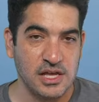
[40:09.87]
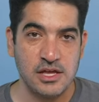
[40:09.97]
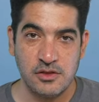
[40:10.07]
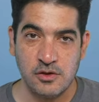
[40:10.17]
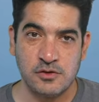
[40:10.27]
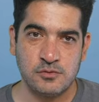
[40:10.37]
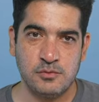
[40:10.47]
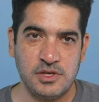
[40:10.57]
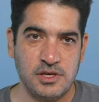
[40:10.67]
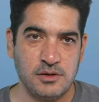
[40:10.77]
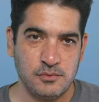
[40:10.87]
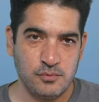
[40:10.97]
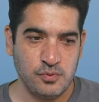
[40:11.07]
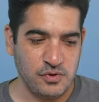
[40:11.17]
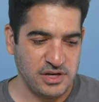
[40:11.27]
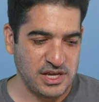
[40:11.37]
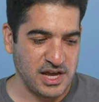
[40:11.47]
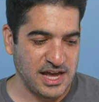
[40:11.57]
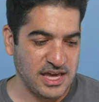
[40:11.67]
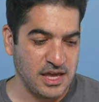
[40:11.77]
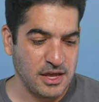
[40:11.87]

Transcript: those would be pretty high.